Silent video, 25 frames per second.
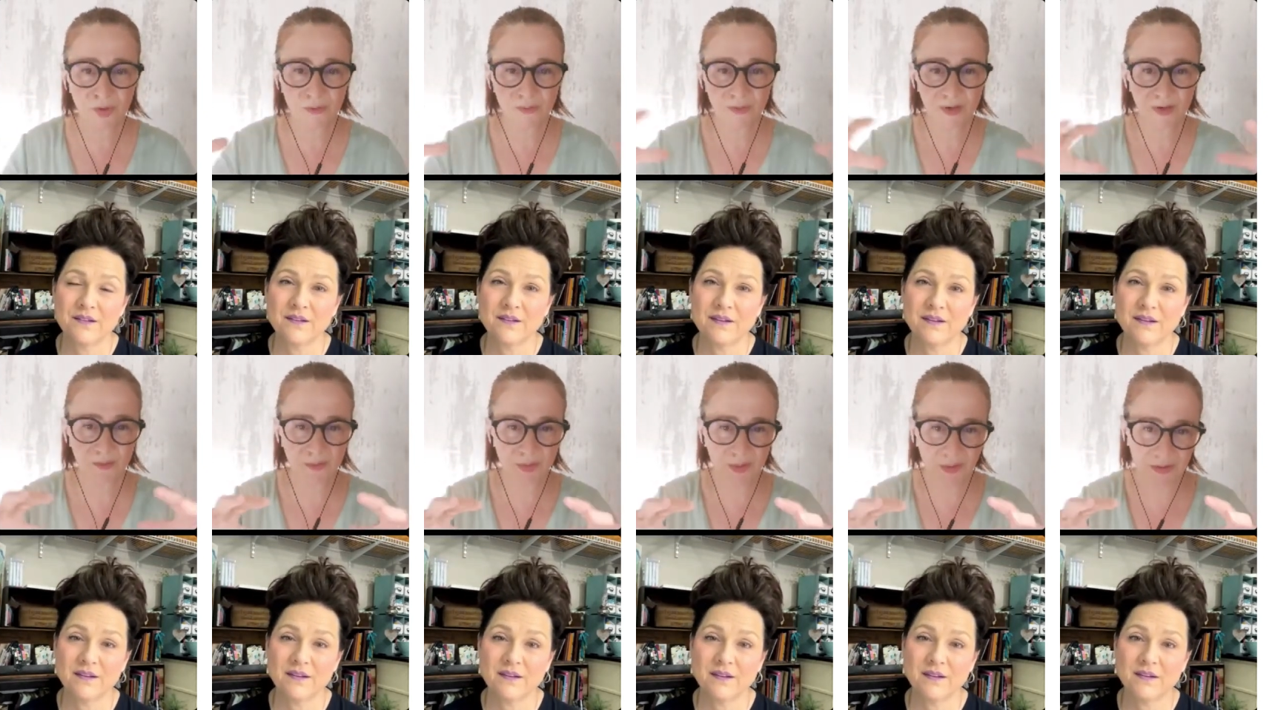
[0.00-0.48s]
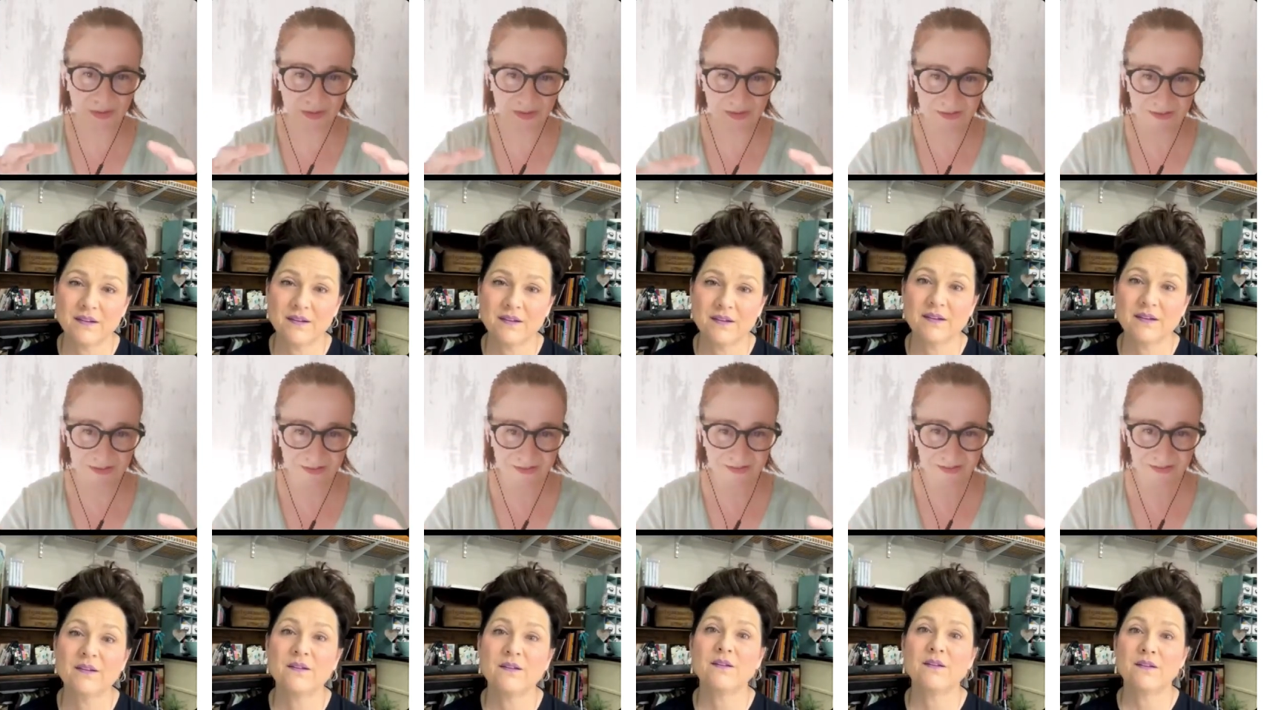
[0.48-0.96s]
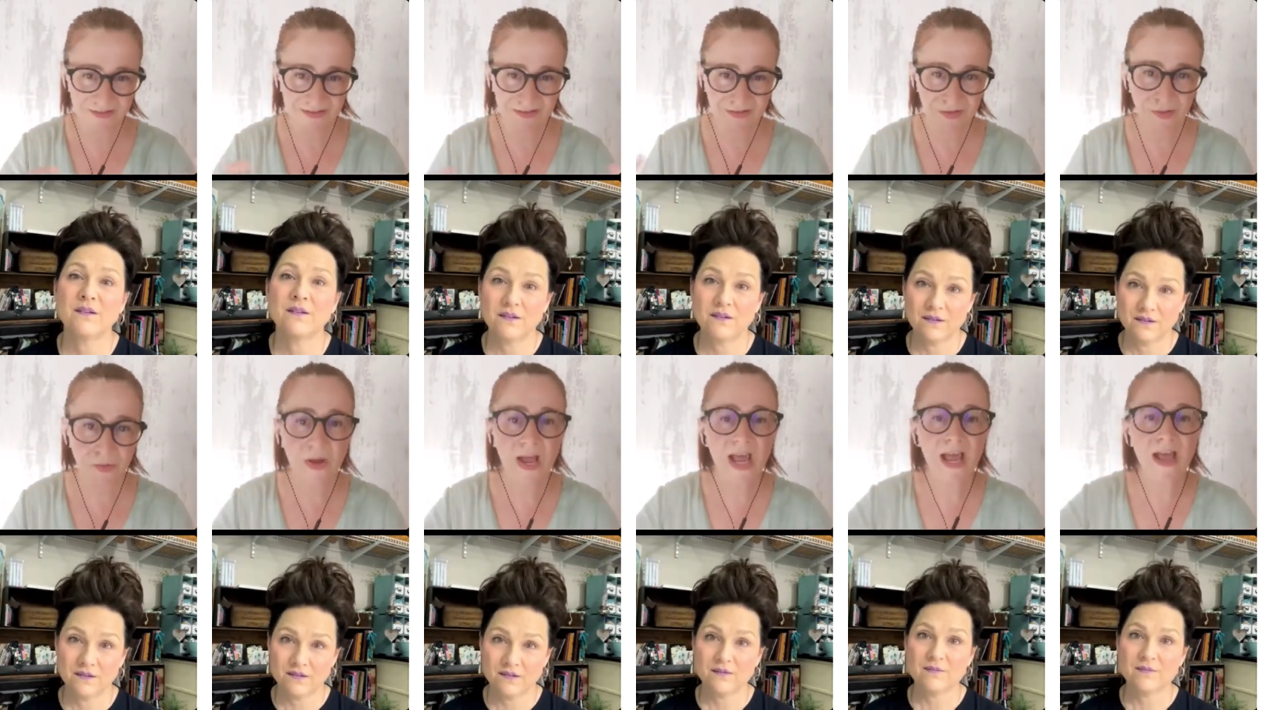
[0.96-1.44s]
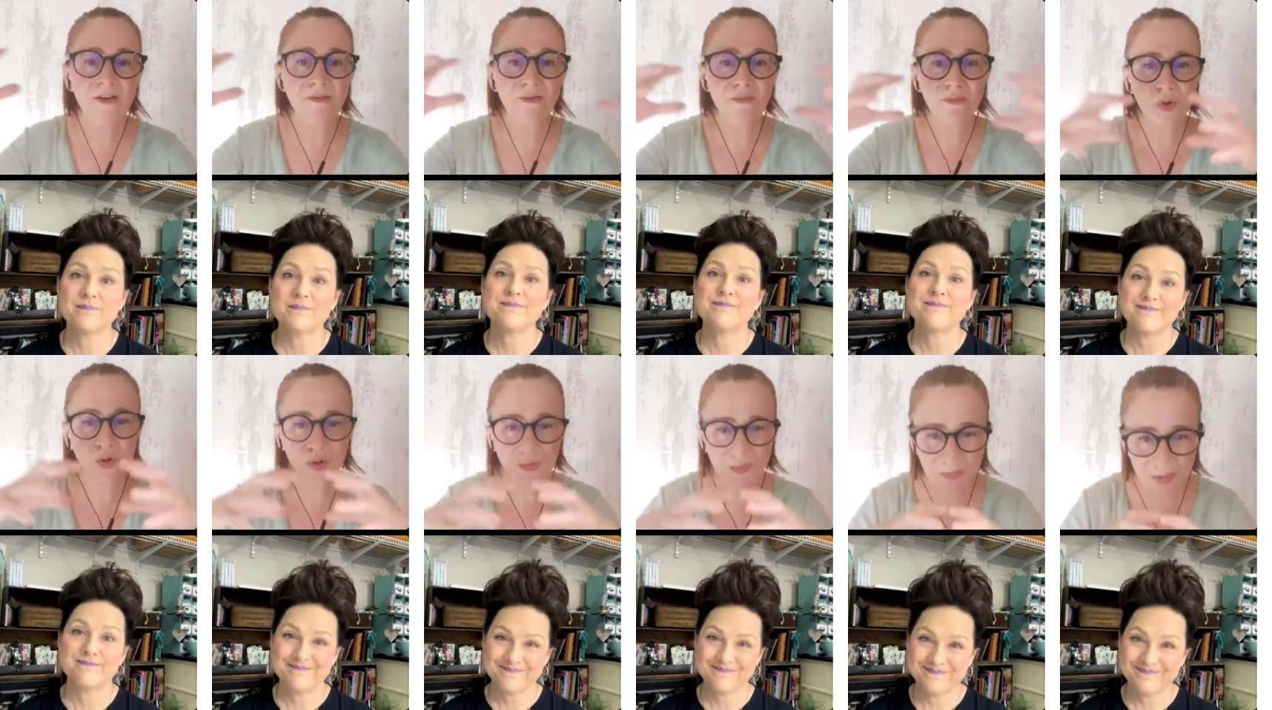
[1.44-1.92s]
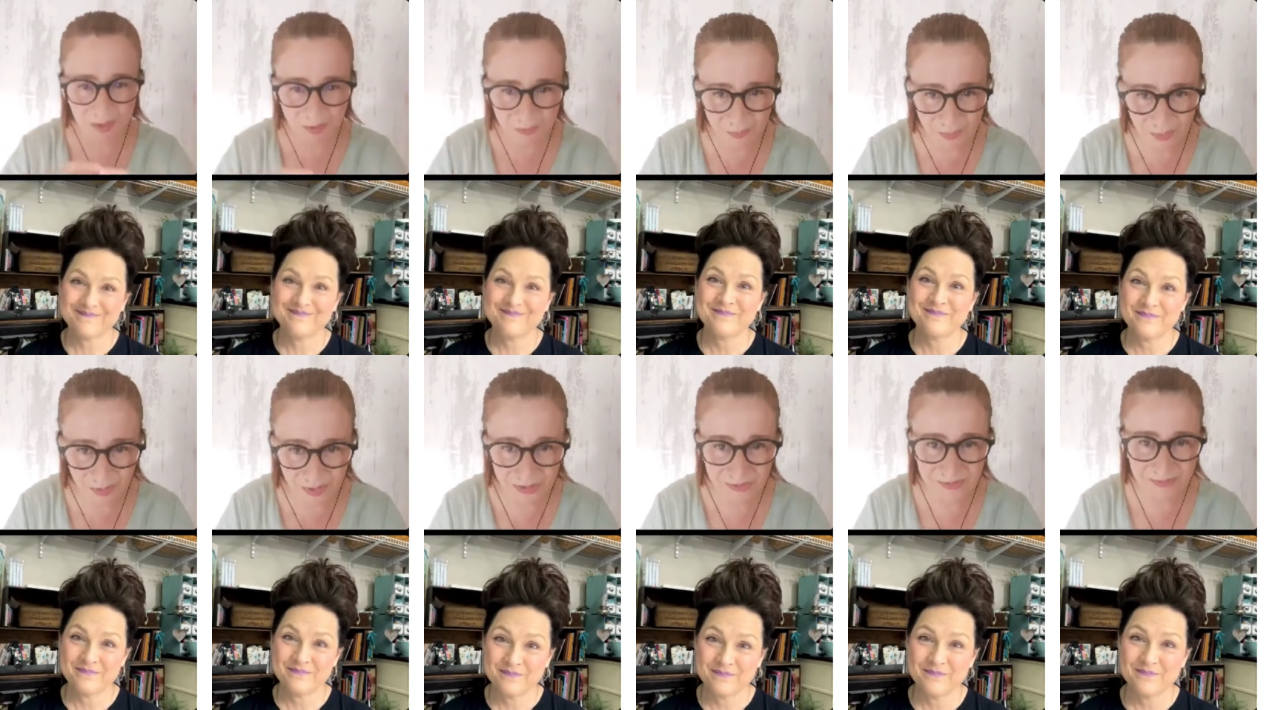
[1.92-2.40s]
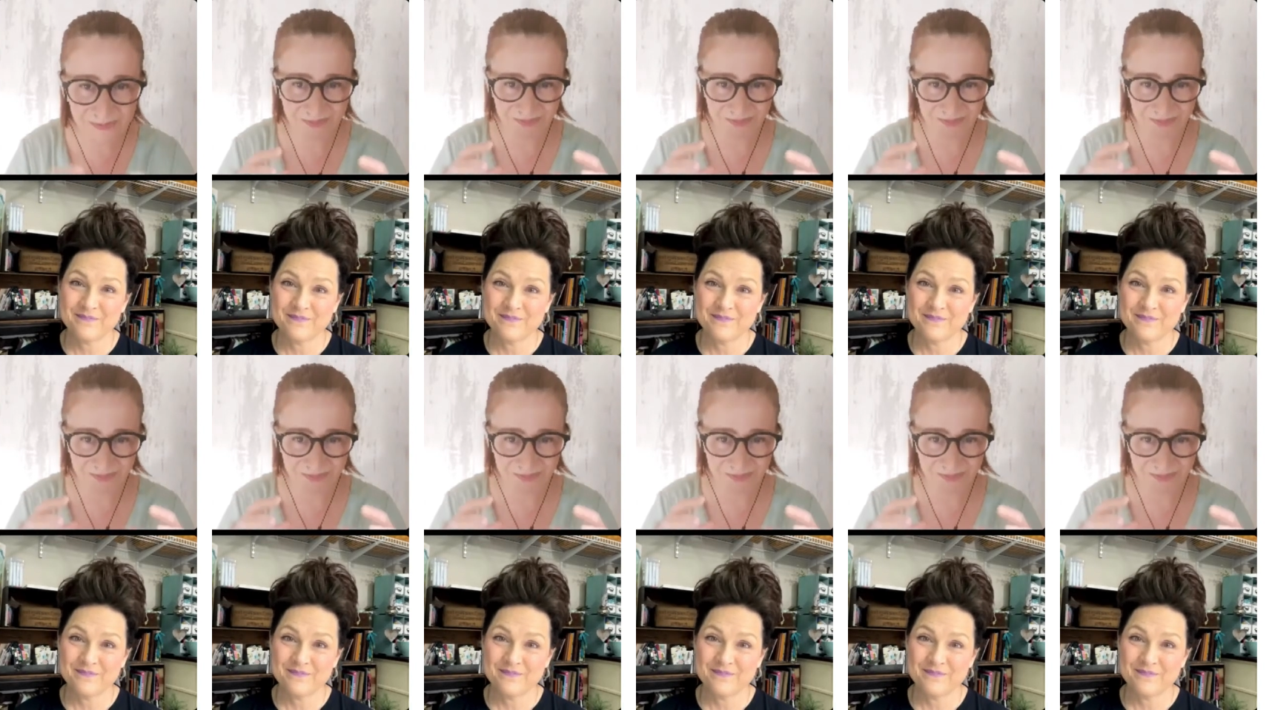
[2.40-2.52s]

Speaker 1: people, to have more people